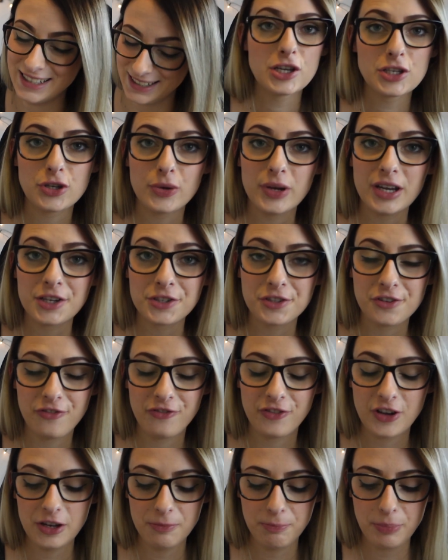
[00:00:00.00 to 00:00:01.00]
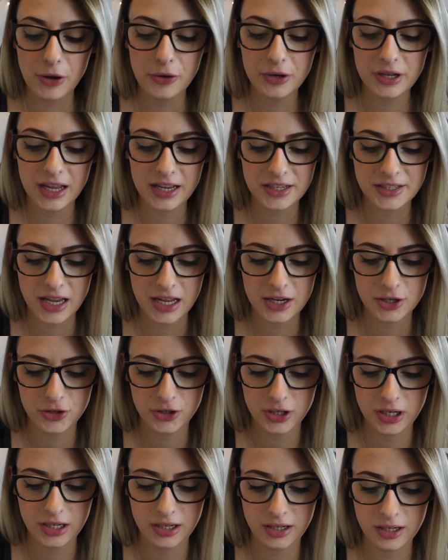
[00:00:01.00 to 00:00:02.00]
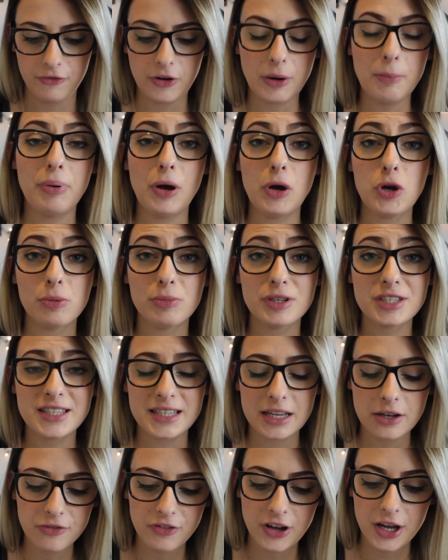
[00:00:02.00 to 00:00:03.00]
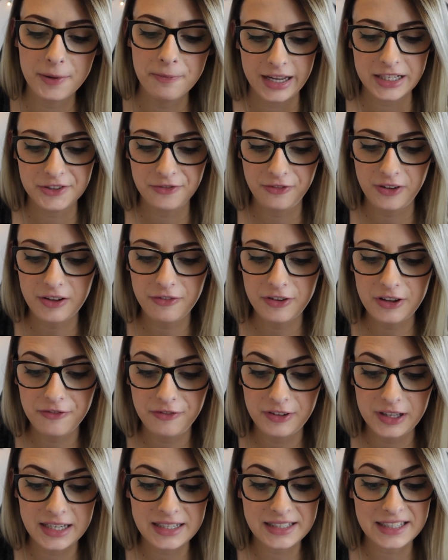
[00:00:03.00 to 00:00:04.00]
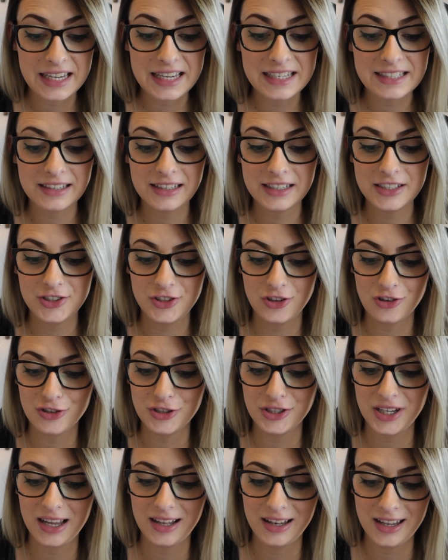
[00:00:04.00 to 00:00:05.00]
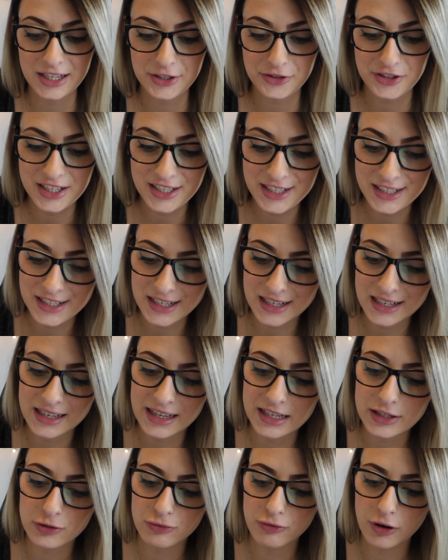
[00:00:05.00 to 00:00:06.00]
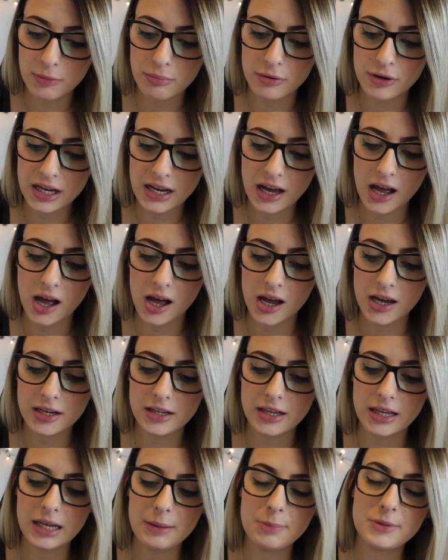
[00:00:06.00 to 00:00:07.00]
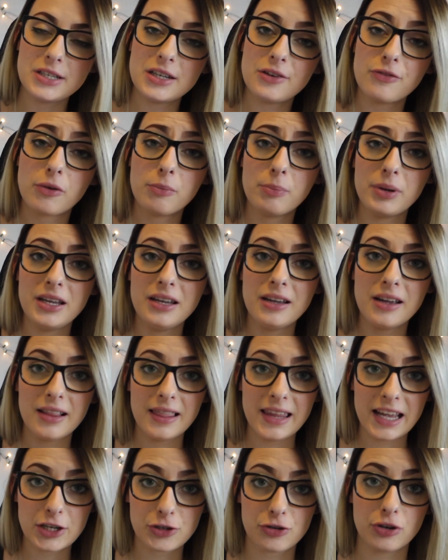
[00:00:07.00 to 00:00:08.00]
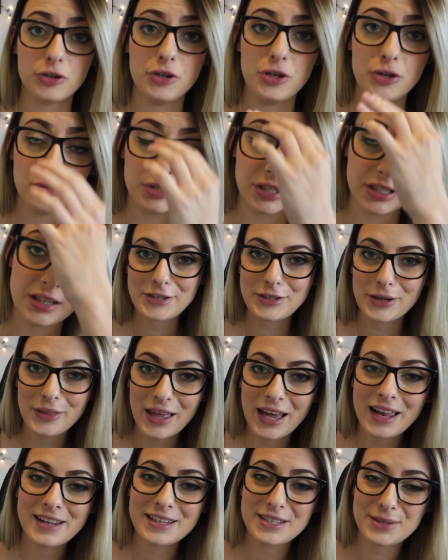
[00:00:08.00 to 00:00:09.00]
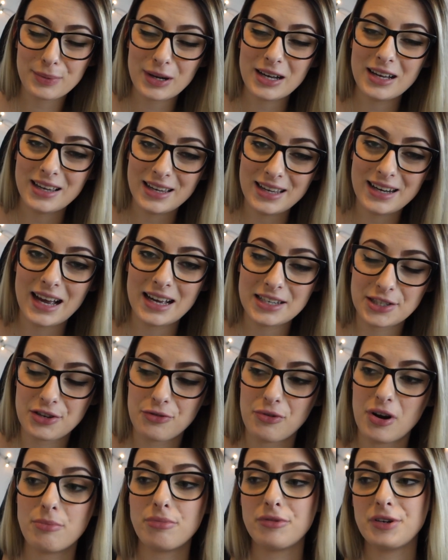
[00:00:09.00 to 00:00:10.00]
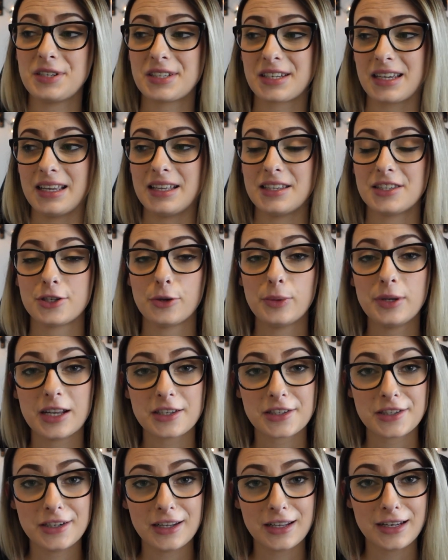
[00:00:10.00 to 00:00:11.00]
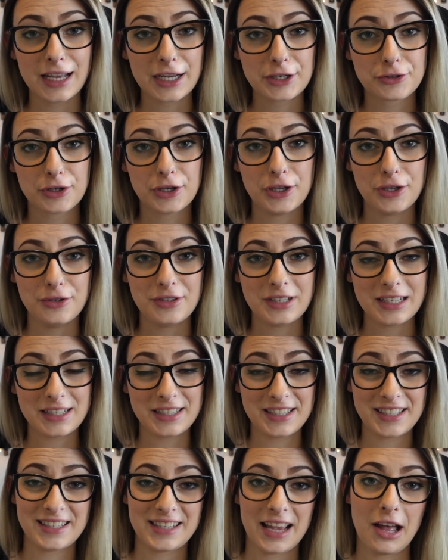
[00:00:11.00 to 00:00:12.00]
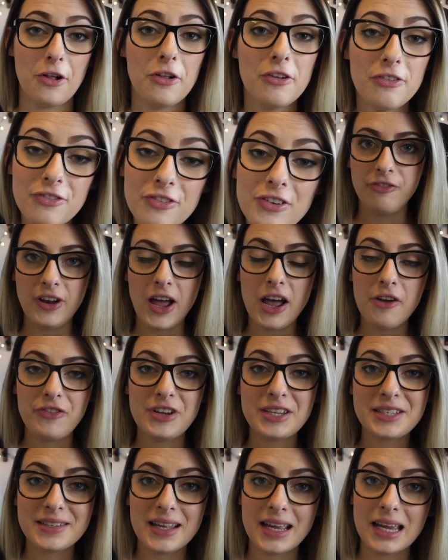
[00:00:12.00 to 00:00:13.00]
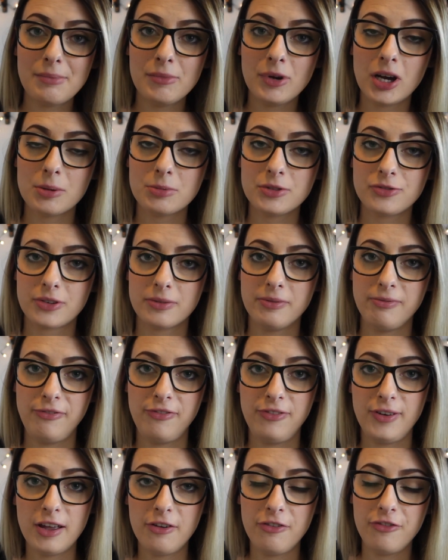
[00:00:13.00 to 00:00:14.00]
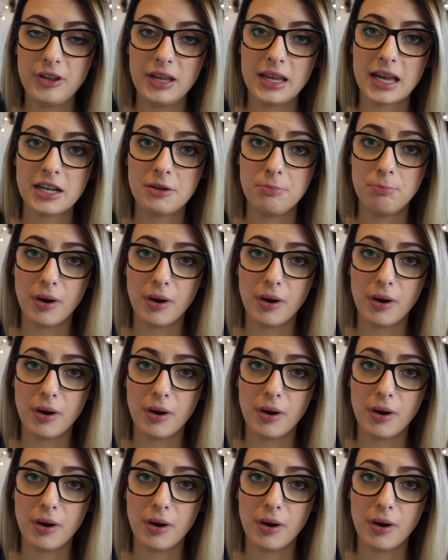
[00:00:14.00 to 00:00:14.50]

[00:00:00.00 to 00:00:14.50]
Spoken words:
So here's a fun Pokedex entry from Pokemon Silver. Its fluffy fleece easily stores electricity. Its rubbery hide keeps it from being electrocuted. So that is why it has the rubbery skin, so it doesn't electrocute itself. Flaaffy's name comes from fluffy and